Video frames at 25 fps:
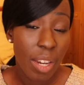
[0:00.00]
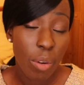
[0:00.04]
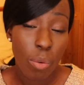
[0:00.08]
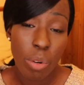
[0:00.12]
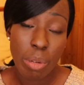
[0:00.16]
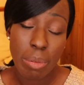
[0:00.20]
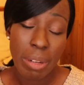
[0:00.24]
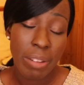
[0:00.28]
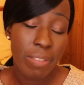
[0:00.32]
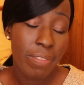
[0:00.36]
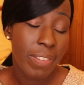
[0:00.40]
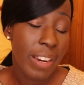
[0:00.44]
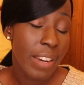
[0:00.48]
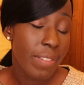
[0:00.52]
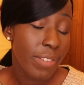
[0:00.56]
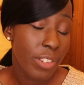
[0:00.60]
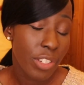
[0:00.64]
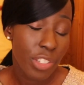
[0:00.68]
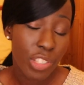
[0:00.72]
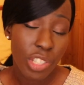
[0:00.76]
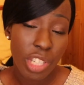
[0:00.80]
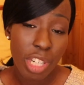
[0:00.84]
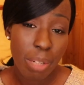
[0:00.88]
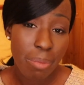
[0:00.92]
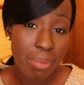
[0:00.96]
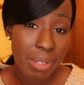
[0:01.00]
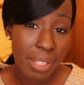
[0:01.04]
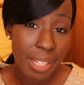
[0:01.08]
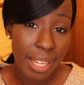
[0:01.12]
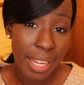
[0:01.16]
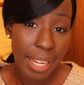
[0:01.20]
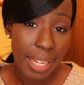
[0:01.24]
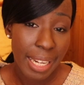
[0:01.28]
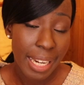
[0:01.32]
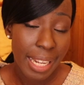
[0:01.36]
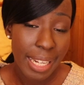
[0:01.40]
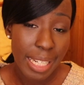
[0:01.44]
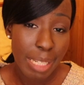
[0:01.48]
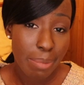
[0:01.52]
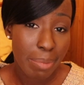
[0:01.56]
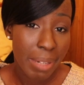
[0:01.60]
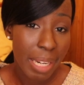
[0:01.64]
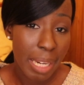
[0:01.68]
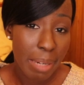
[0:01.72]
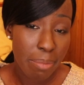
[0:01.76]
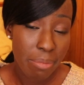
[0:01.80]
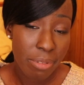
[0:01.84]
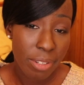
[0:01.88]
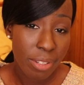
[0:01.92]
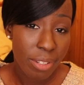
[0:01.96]
one of my favourite shops that I like to
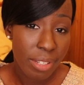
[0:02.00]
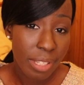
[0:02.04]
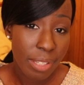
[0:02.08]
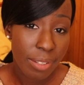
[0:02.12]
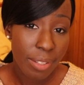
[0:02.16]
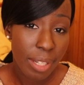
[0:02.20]
buy products